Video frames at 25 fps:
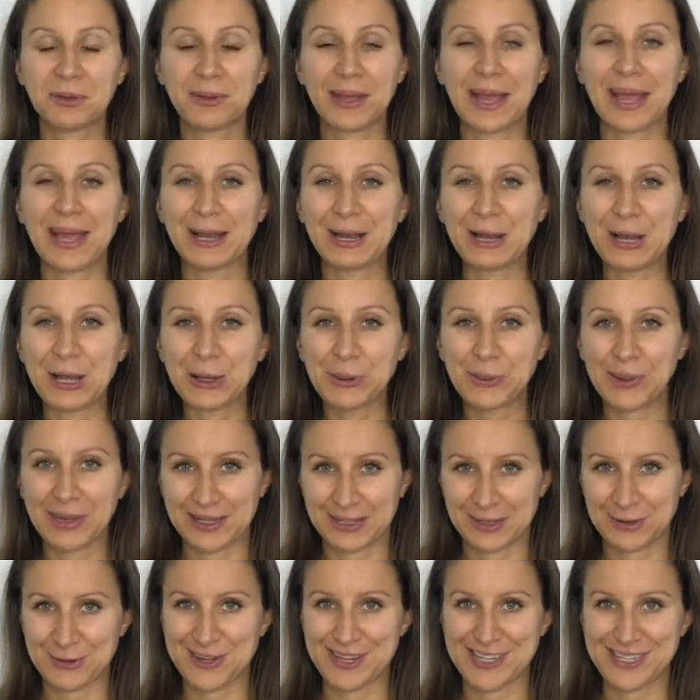
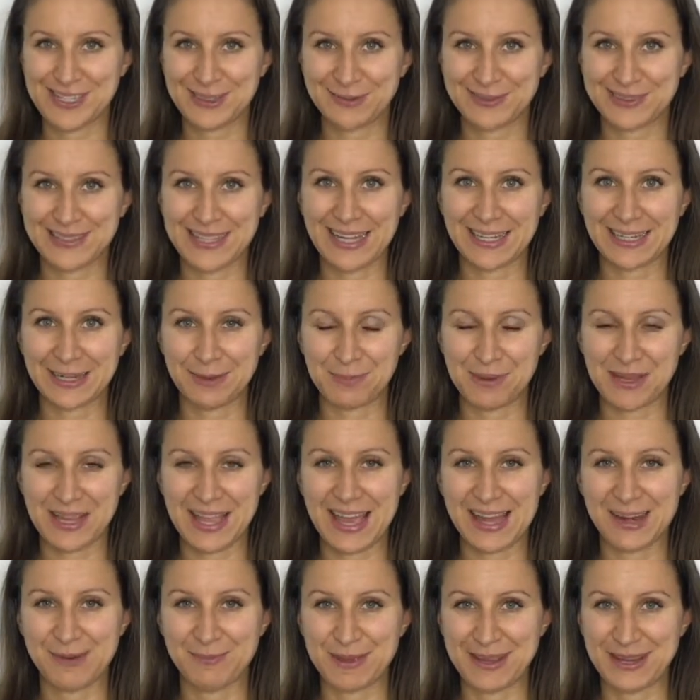
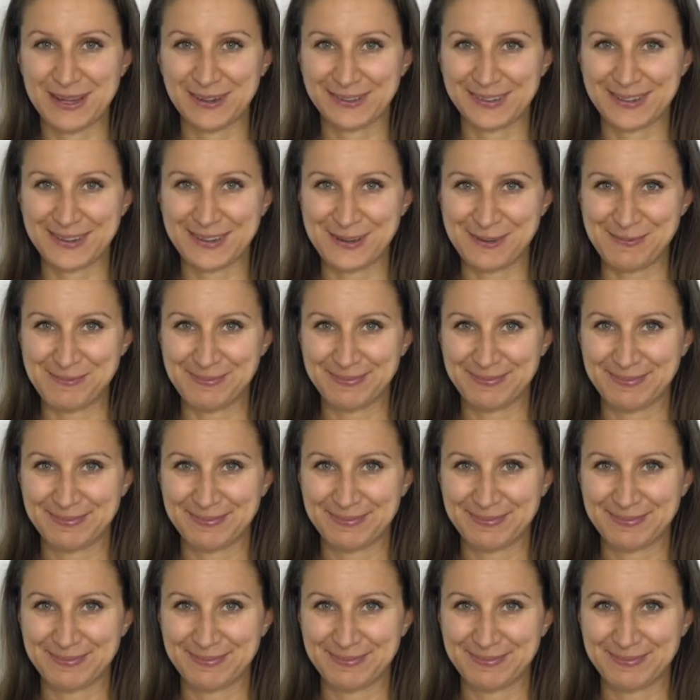hello@creativestartupacademy.com.